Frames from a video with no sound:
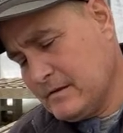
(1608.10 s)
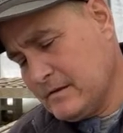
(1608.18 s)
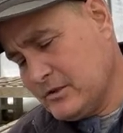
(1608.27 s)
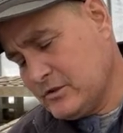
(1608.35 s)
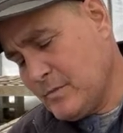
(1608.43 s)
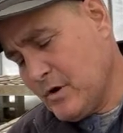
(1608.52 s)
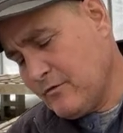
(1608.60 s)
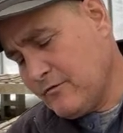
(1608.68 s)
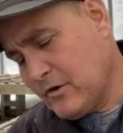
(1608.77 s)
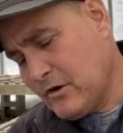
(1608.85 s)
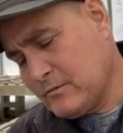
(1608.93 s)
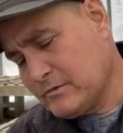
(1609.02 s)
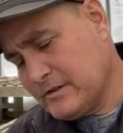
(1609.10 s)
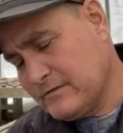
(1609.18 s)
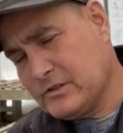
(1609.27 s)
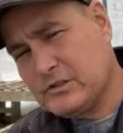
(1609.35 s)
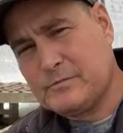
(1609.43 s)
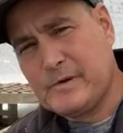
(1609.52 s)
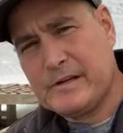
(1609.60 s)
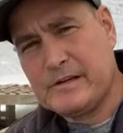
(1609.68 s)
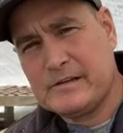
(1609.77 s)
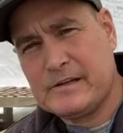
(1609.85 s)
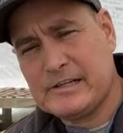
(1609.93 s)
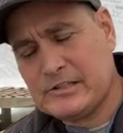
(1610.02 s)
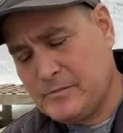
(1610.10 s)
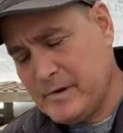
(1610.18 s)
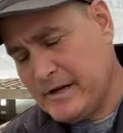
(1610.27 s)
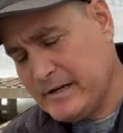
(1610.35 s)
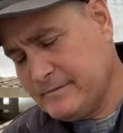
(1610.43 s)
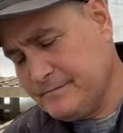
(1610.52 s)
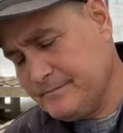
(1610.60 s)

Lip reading: The small farms have just been decimated.